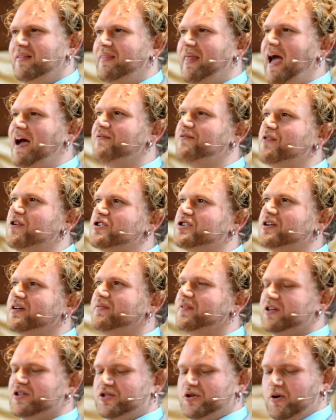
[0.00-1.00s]
That version
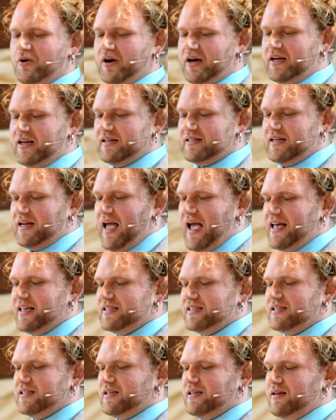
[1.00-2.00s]
of the story doesn't
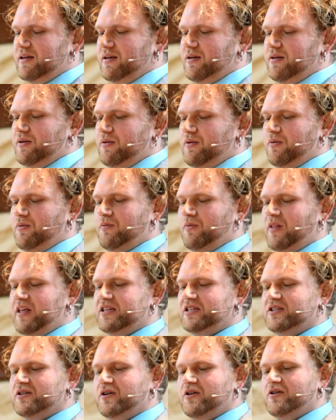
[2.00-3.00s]
ask
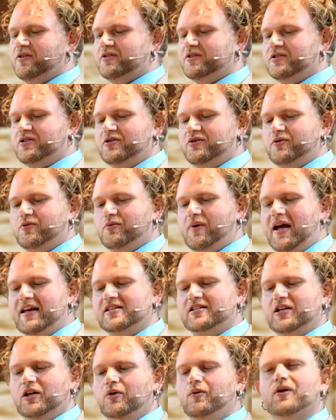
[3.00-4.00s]
listeners to
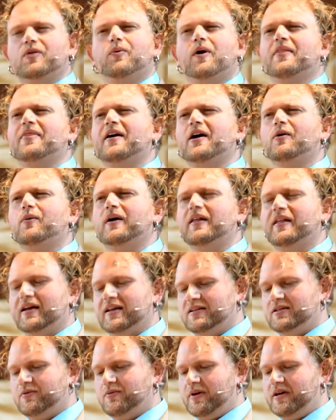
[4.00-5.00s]
wrestle with what they're
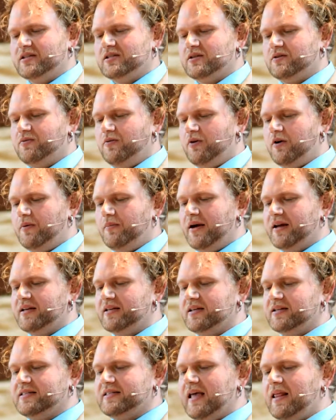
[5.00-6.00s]
willing to risk for, but
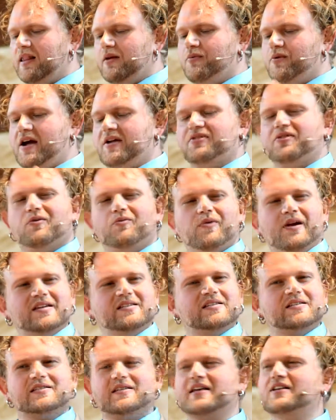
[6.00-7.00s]
to celebrate the
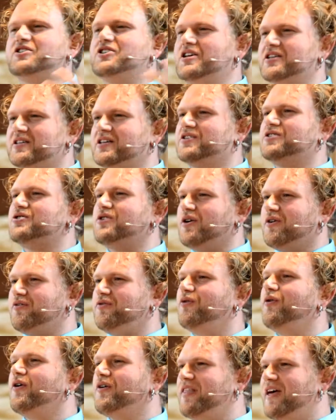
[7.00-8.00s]
risks that Jesus took
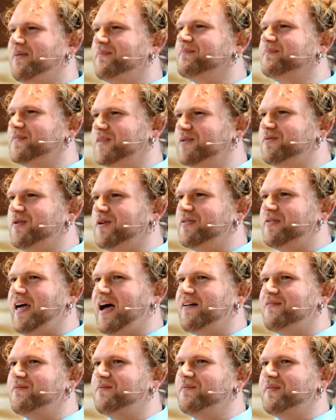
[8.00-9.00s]
for them. You've heard
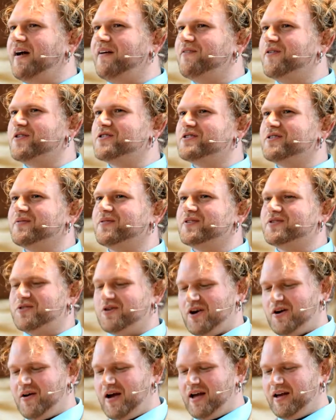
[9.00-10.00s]
that version of the
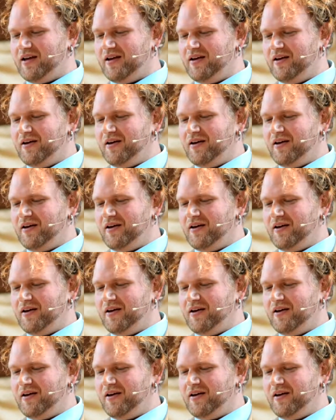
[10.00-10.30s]
story, right?